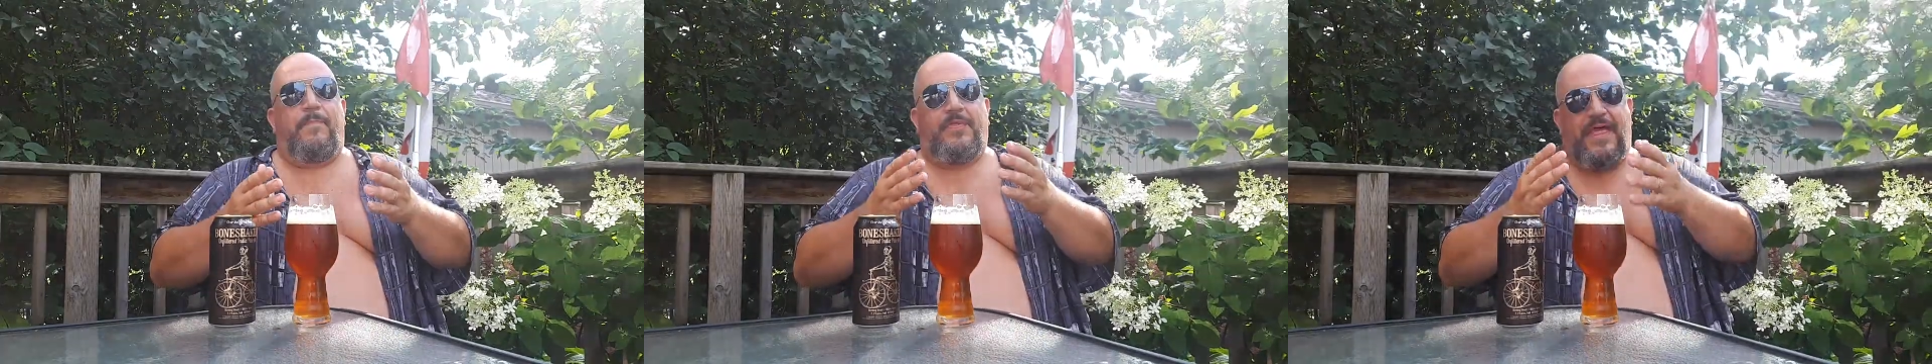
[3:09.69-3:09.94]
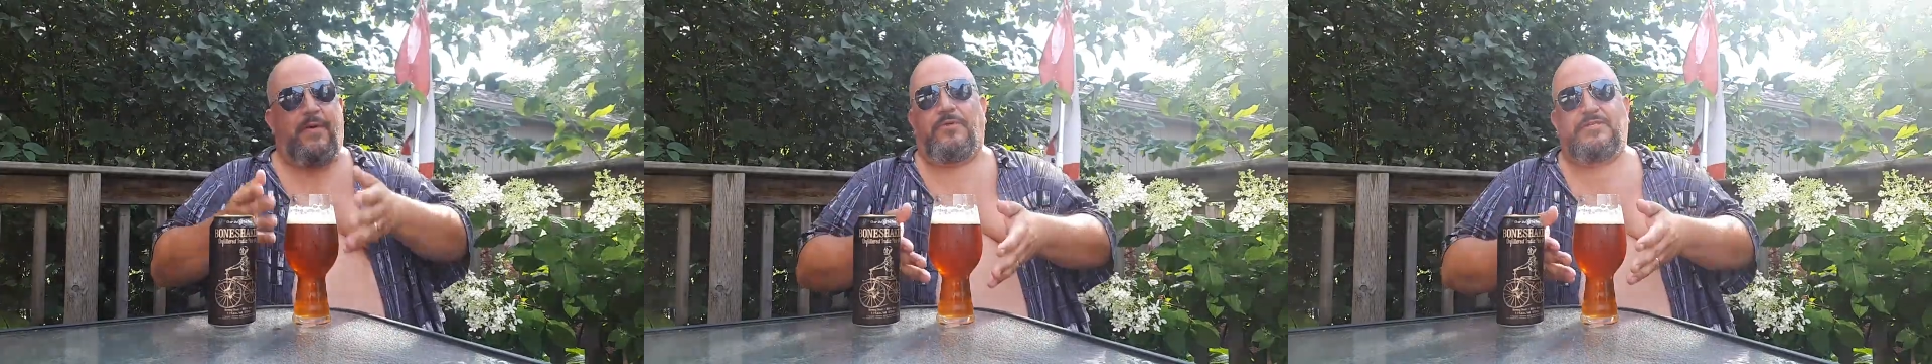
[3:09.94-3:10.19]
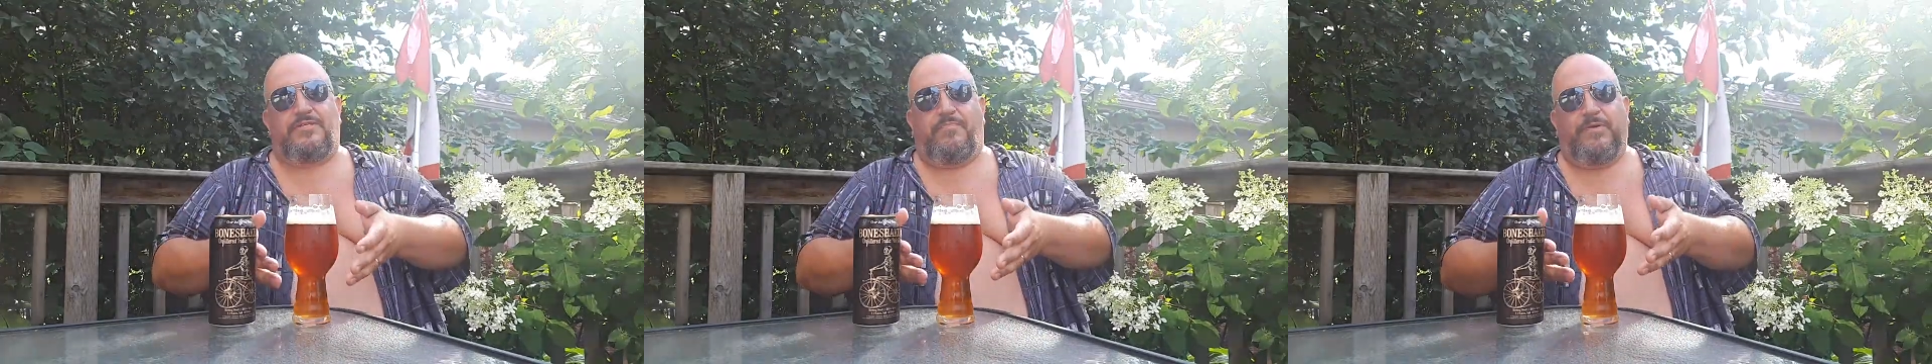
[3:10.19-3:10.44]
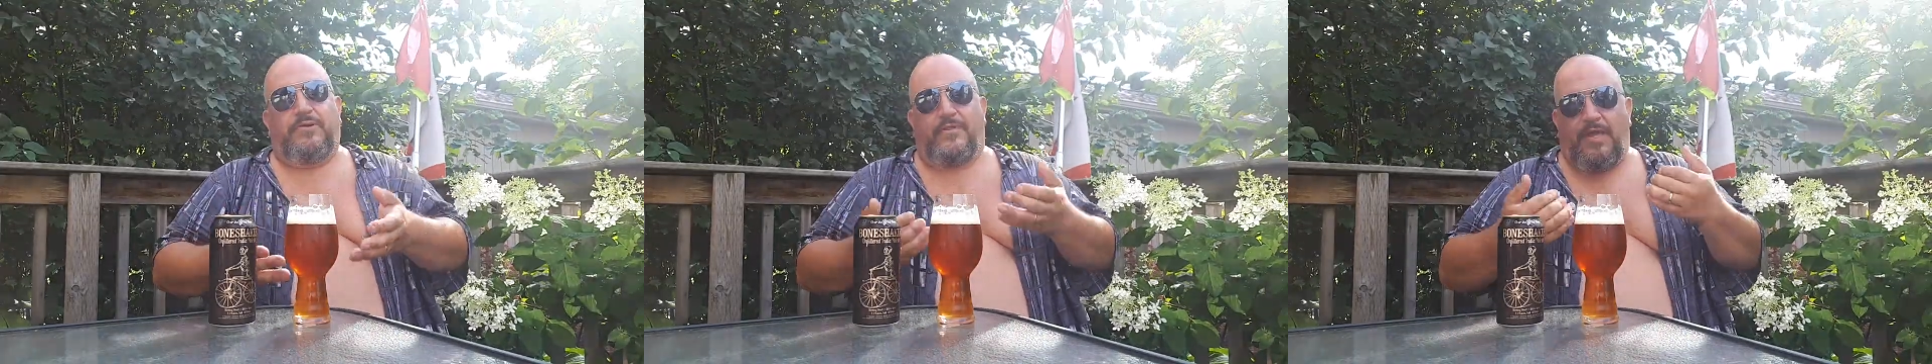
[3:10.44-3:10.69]
But that wasn't the
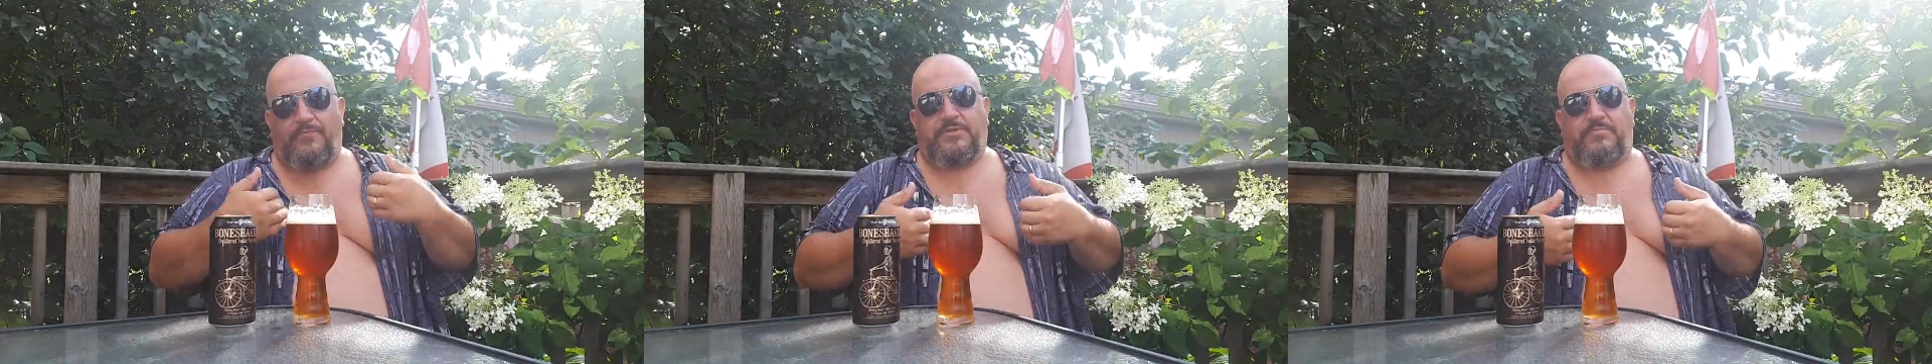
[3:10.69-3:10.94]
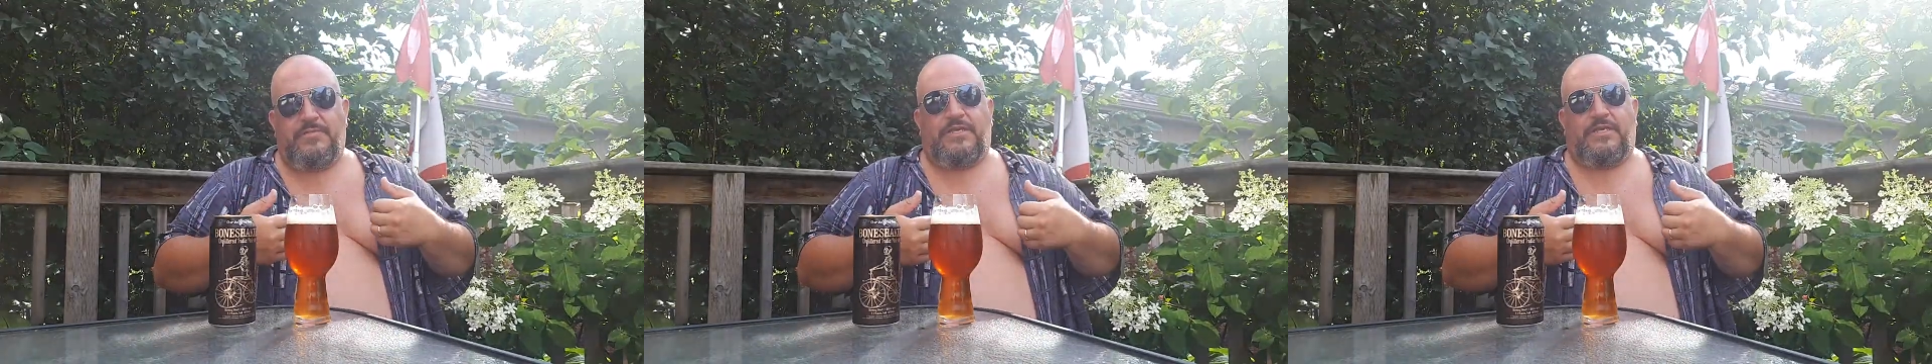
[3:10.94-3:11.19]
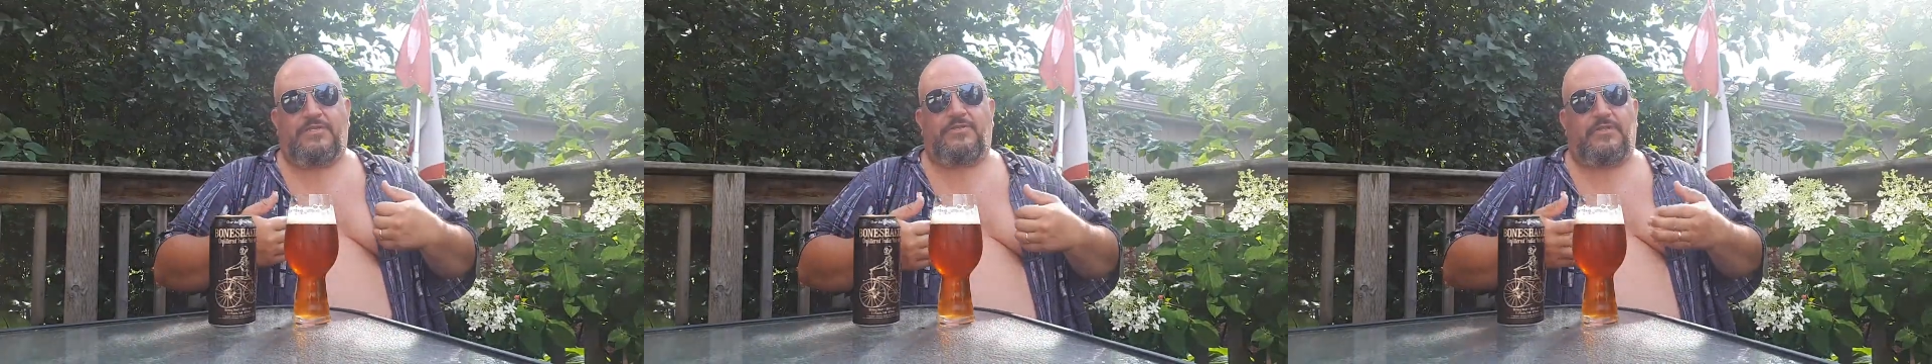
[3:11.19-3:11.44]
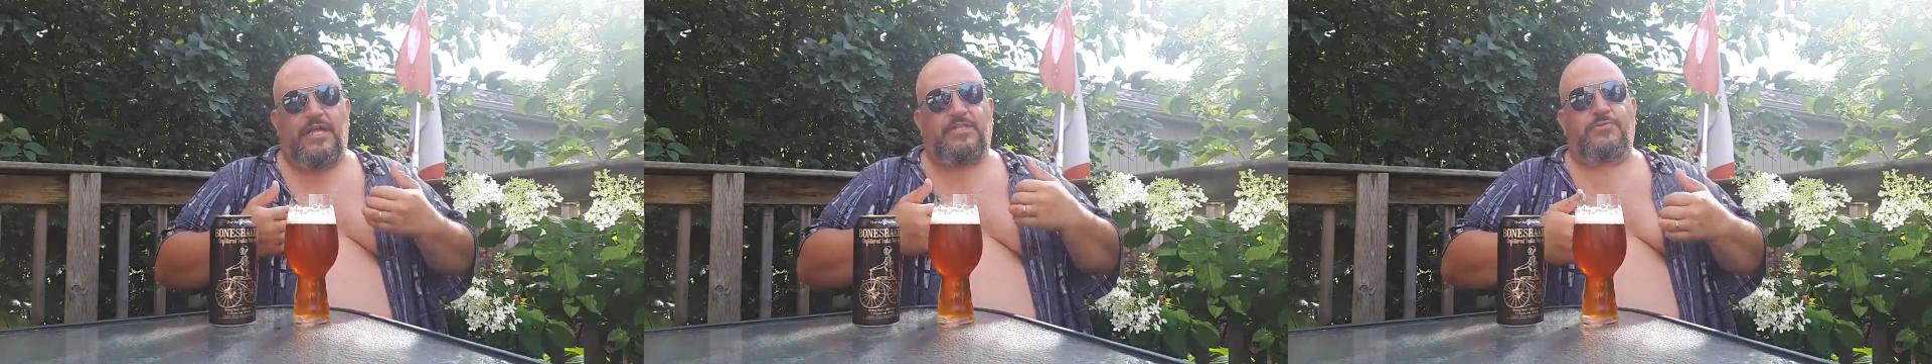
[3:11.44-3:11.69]
beer. That was me.
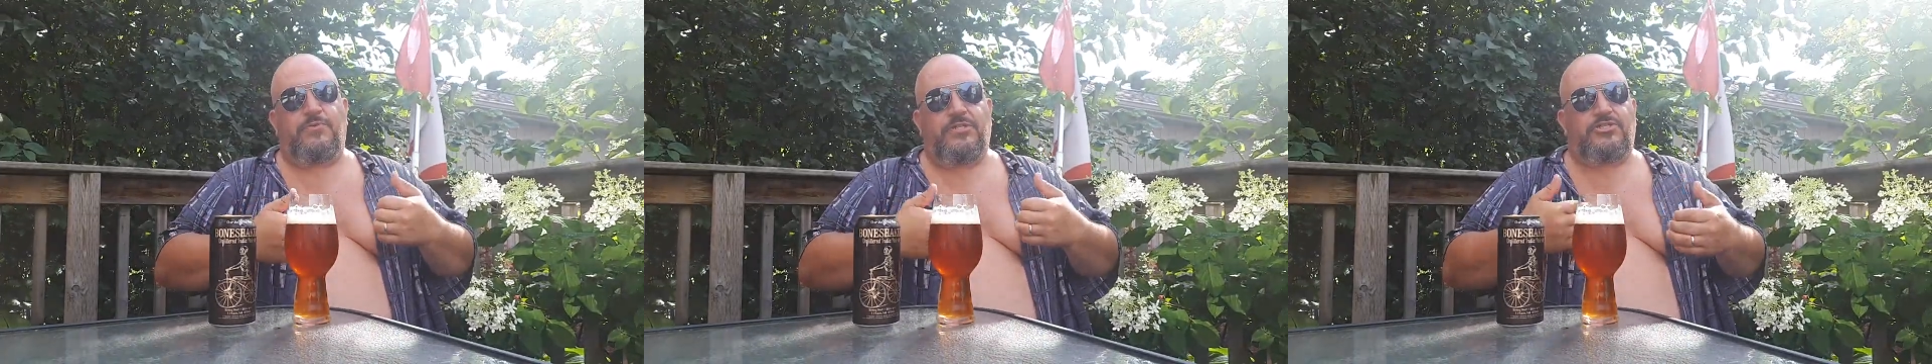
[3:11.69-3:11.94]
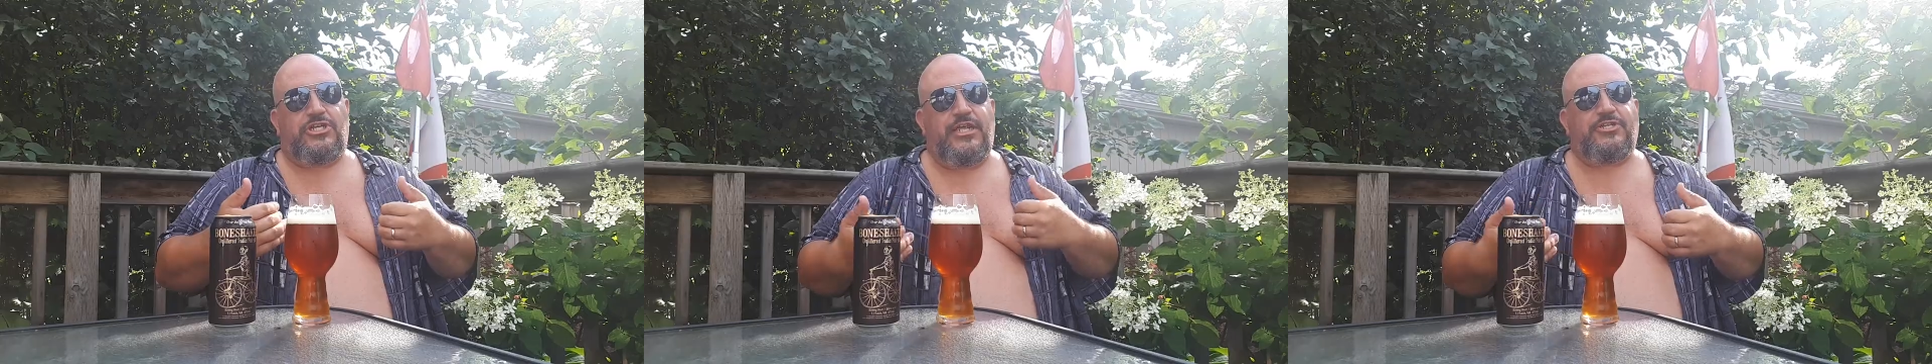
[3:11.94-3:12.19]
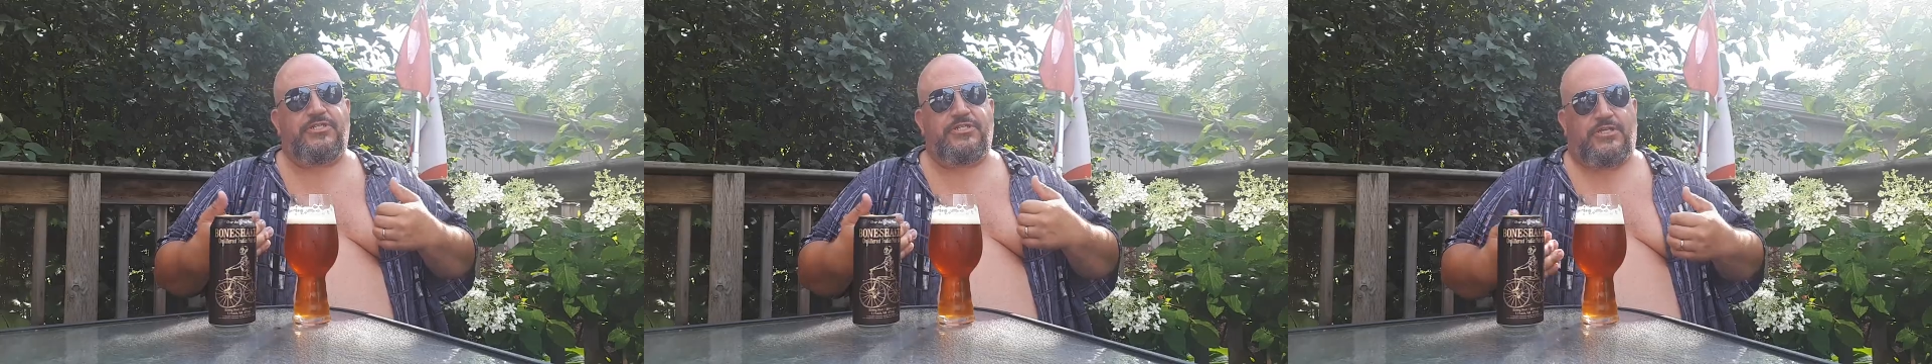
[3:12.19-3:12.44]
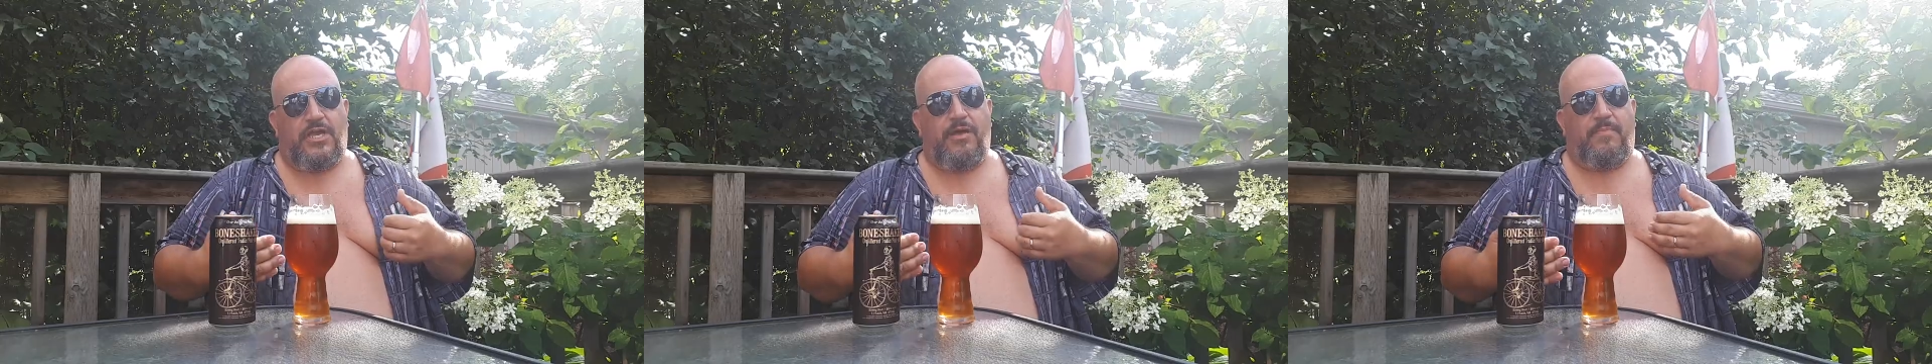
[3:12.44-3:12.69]
So that's where the change has
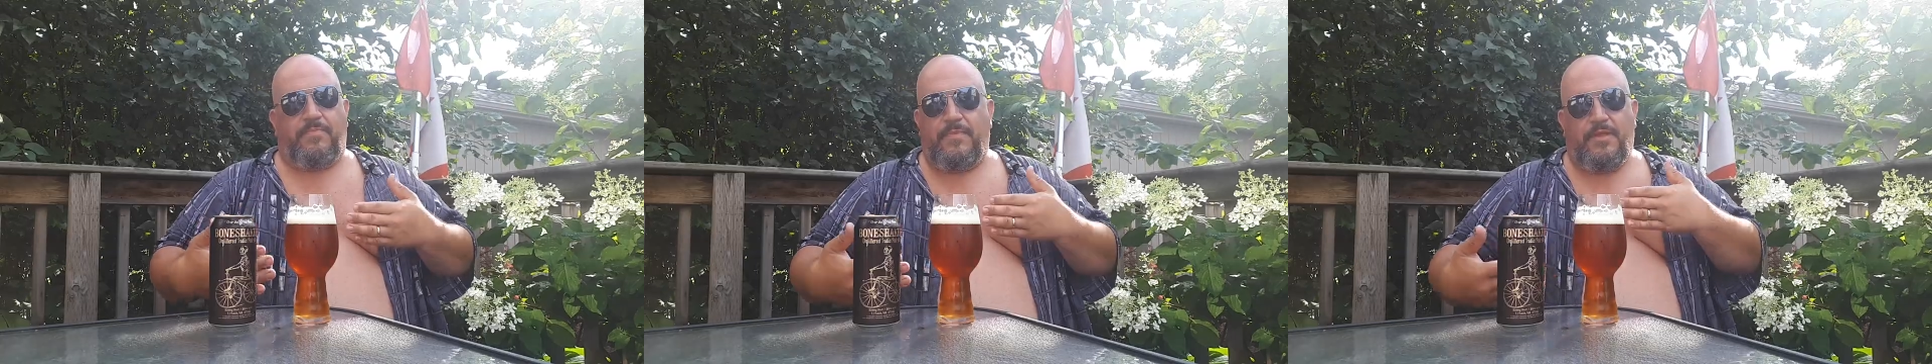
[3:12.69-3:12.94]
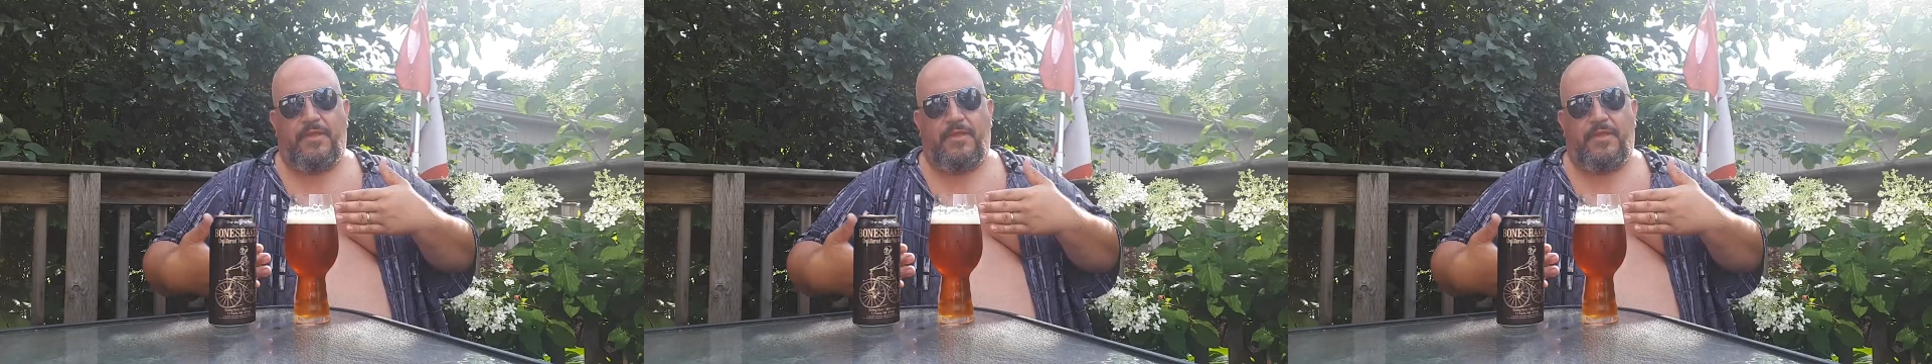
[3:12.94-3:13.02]
come.